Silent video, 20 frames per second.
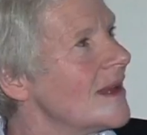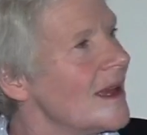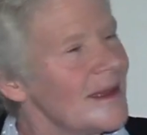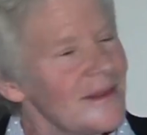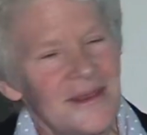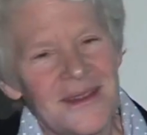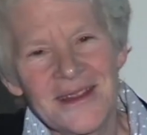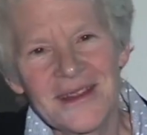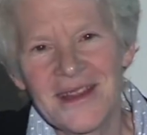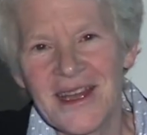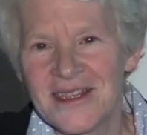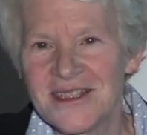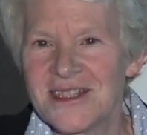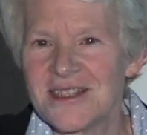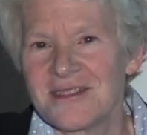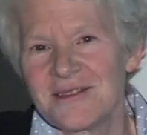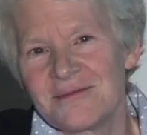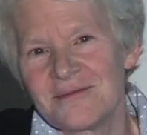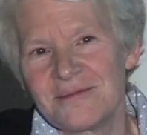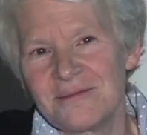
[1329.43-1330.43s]
I think
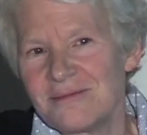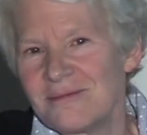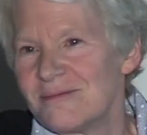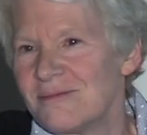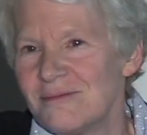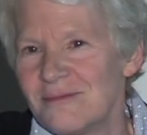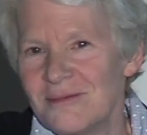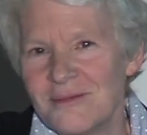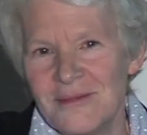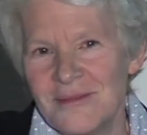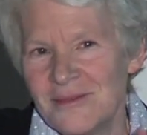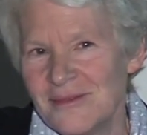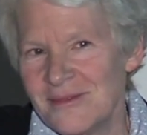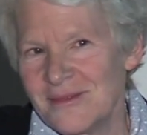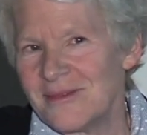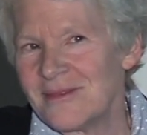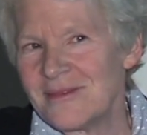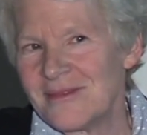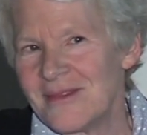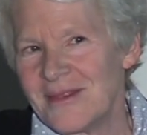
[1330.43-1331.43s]
that's
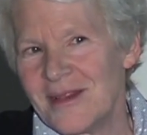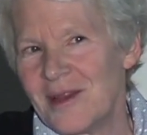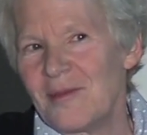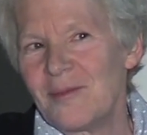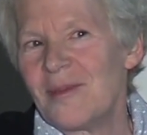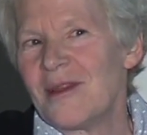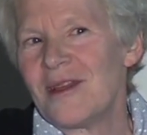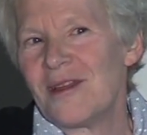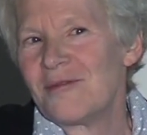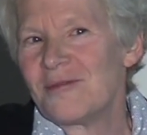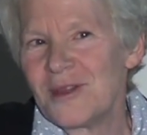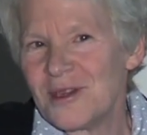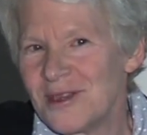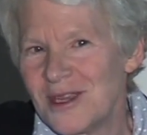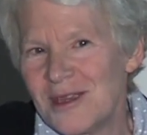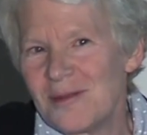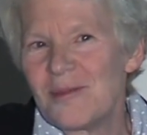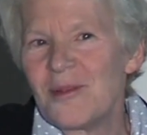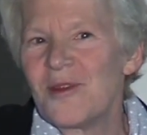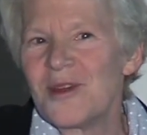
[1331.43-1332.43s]
a
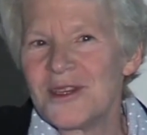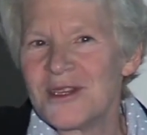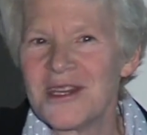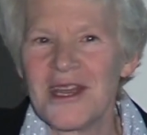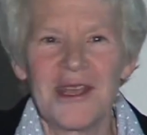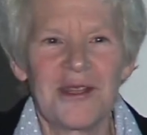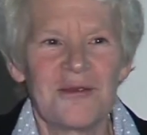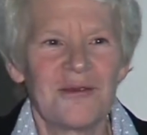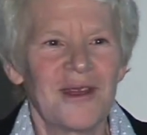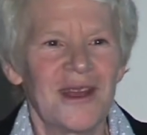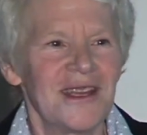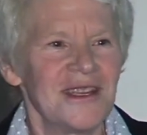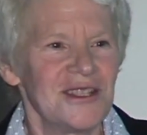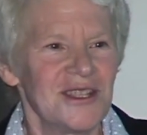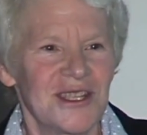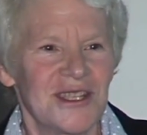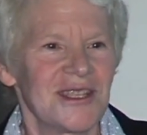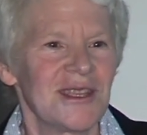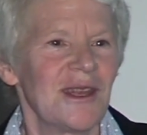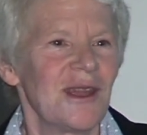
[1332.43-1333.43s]
really important takeaway
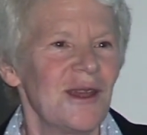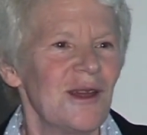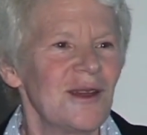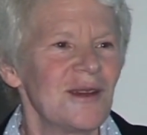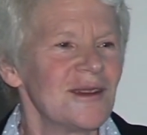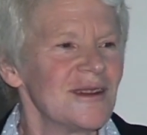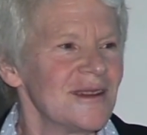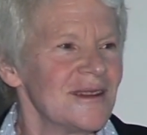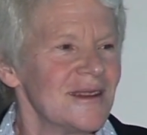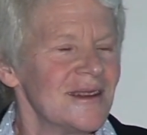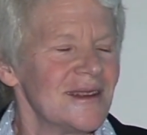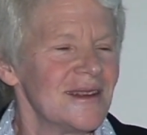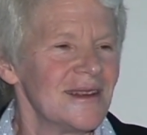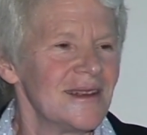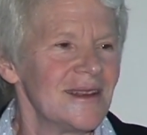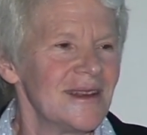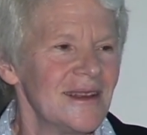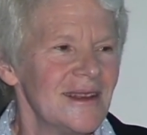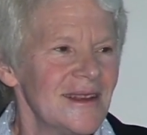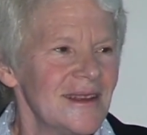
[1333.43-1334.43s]
just there.
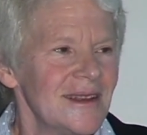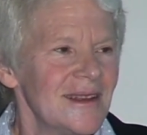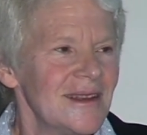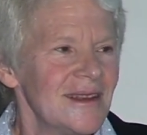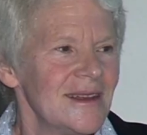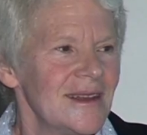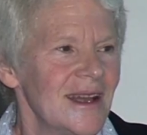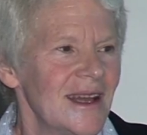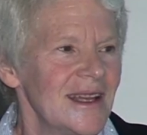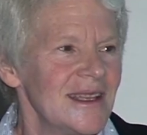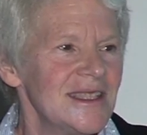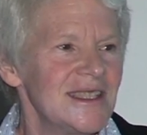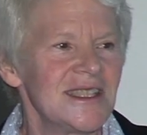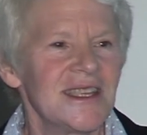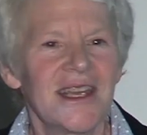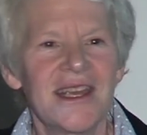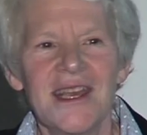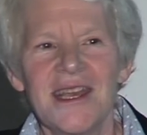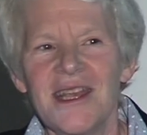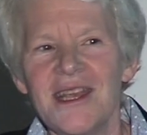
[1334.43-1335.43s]
I'd
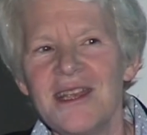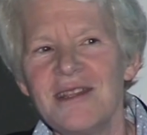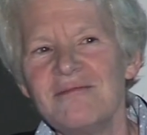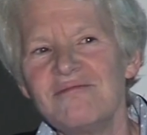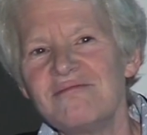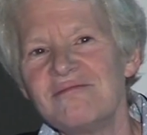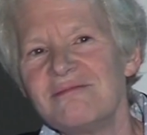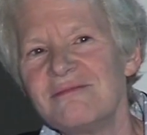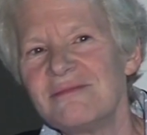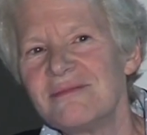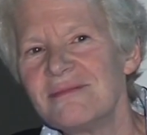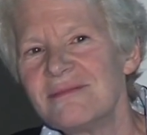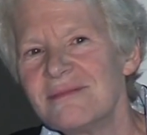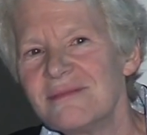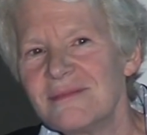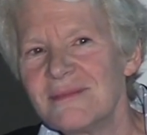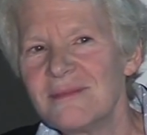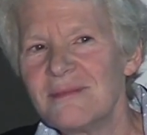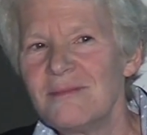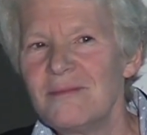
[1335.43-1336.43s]
say
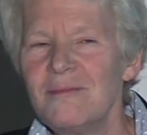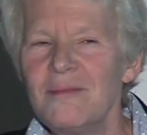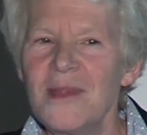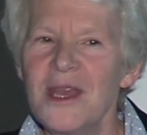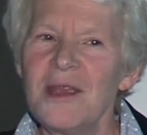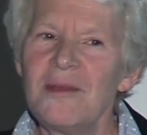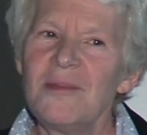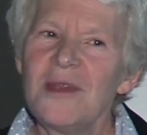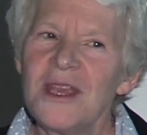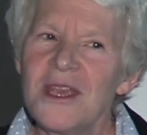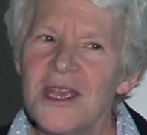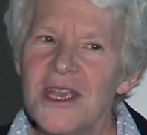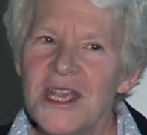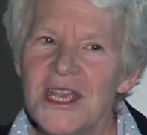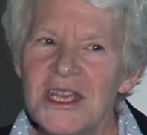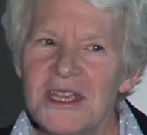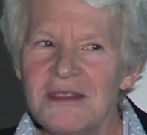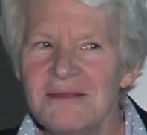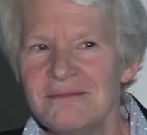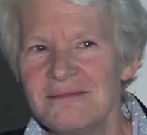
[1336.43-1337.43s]

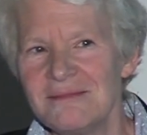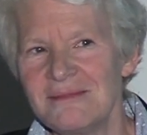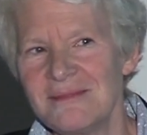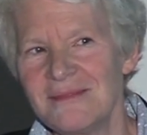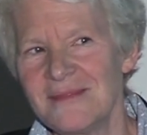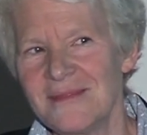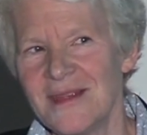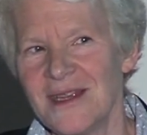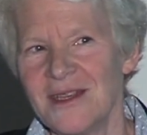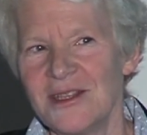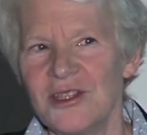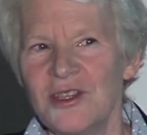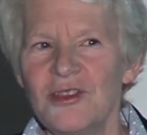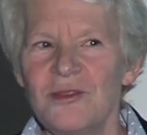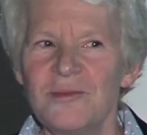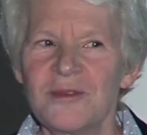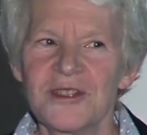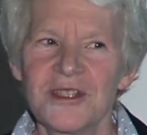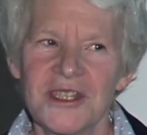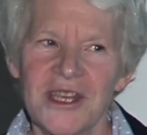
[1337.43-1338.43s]
maybe
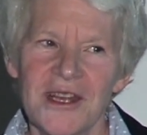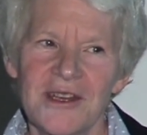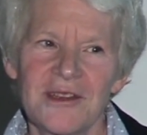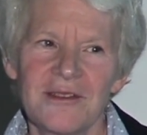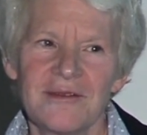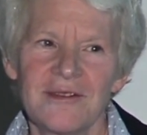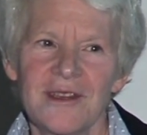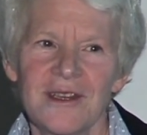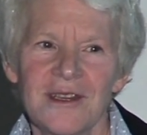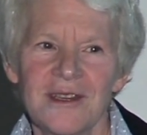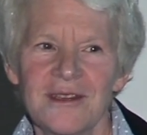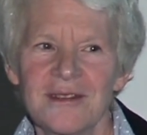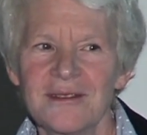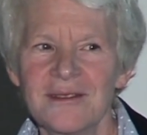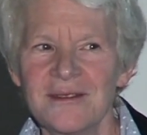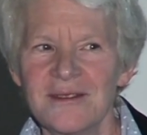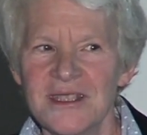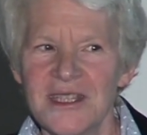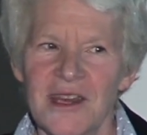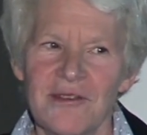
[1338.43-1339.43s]
2% of the
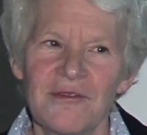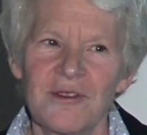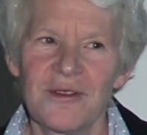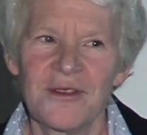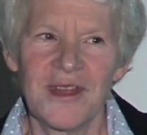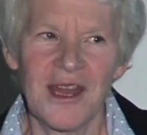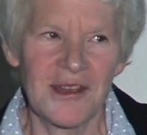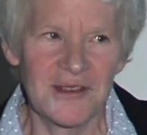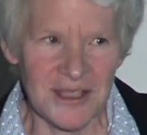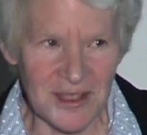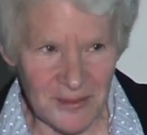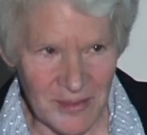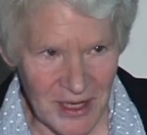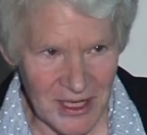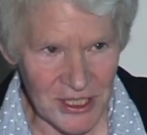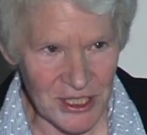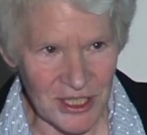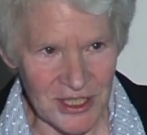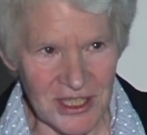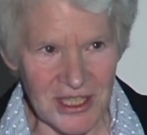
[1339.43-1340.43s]
several thousand
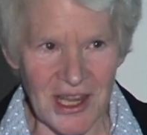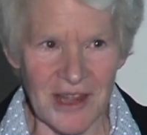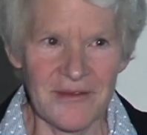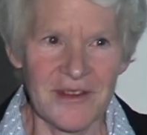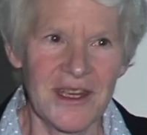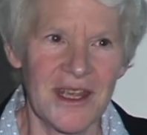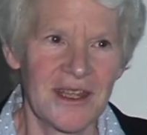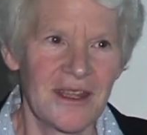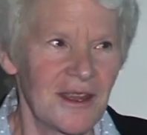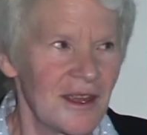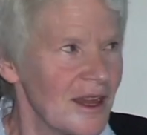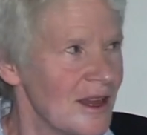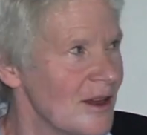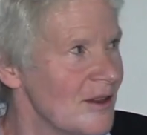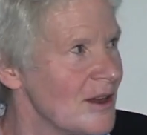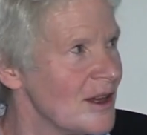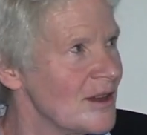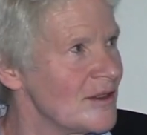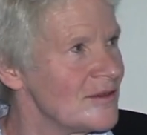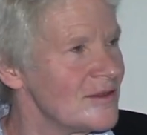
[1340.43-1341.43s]
patients I've taken
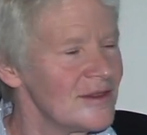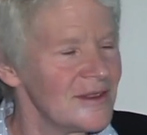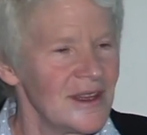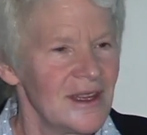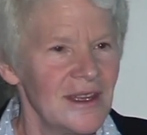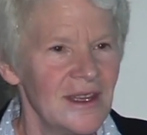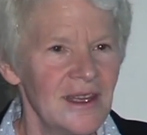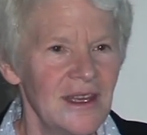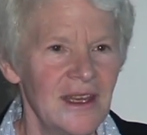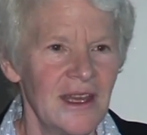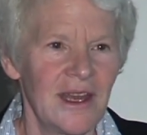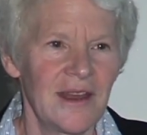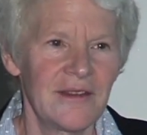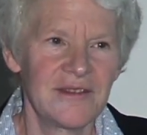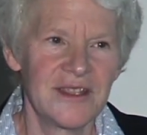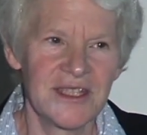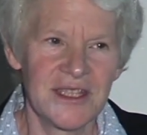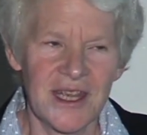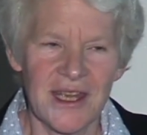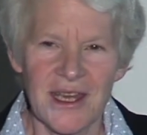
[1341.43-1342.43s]
care of
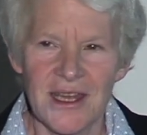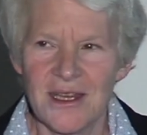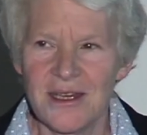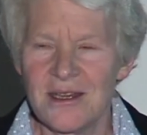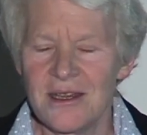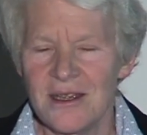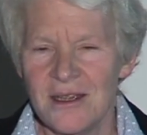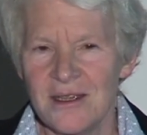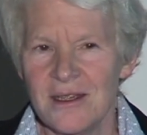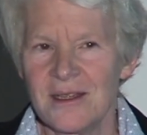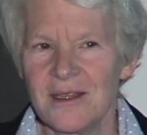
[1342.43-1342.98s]
have said,